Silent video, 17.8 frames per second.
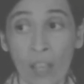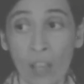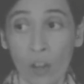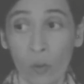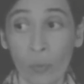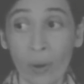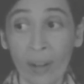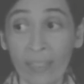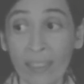
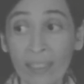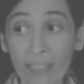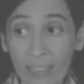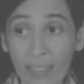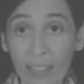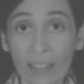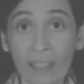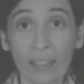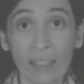Where they
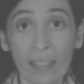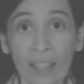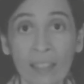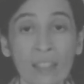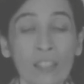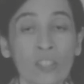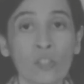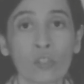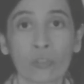think
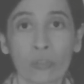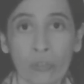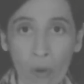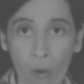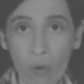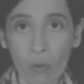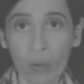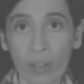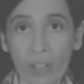that is
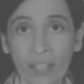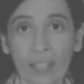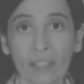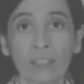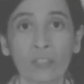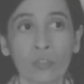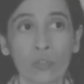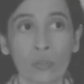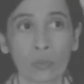wrong.
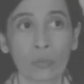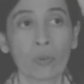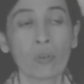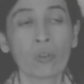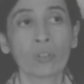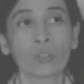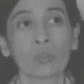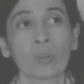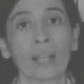It is
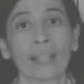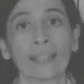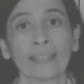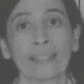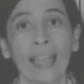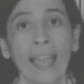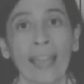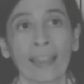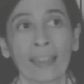wrong to
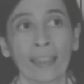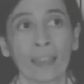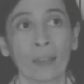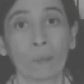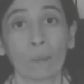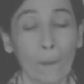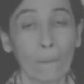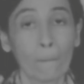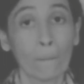attack
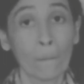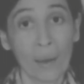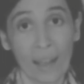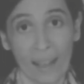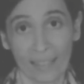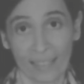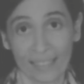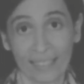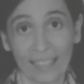him,
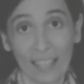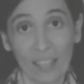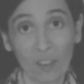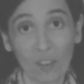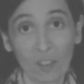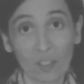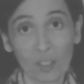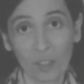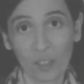but they
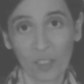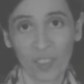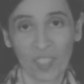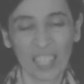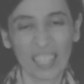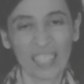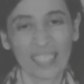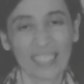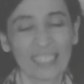also
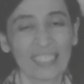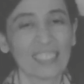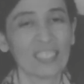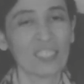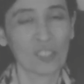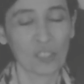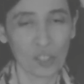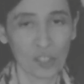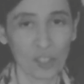think that he
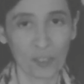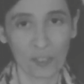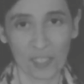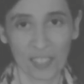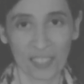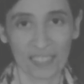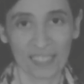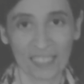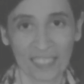
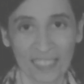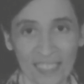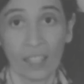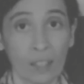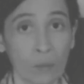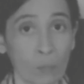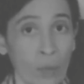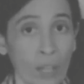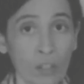deserves it.
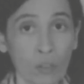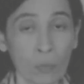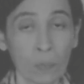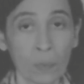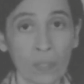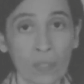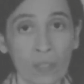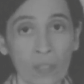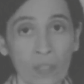In my
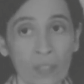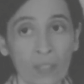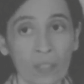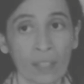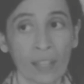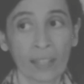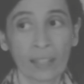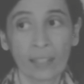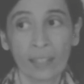
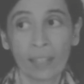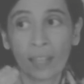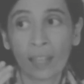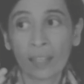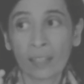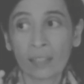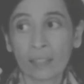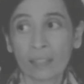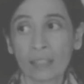opinion, I
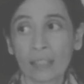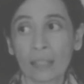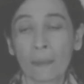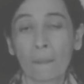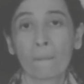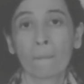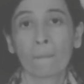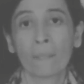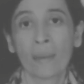can't
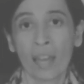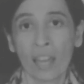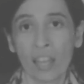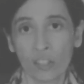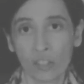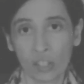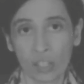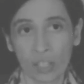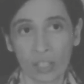
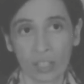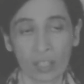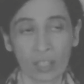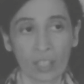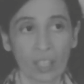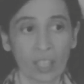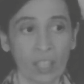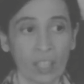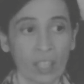imagine
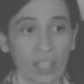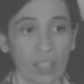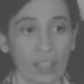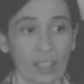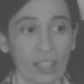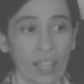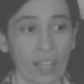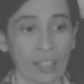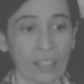
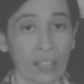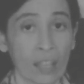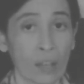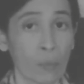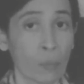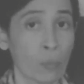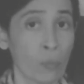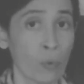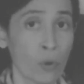that
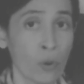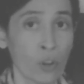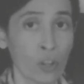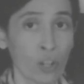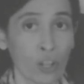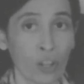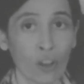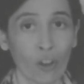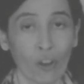a
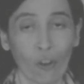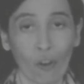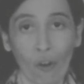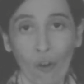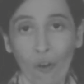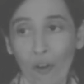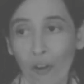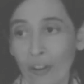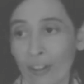book
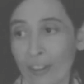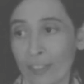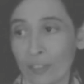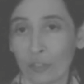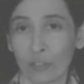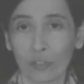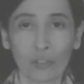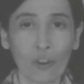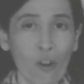or a
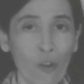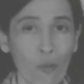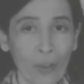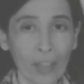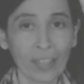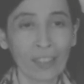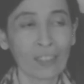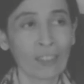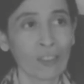
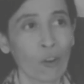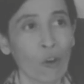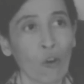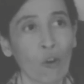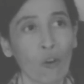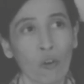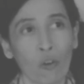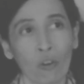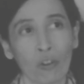drawing
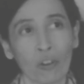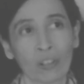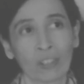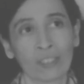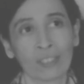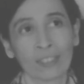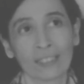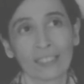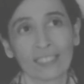
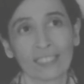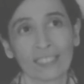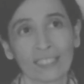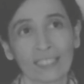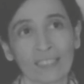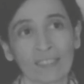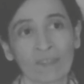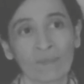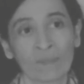or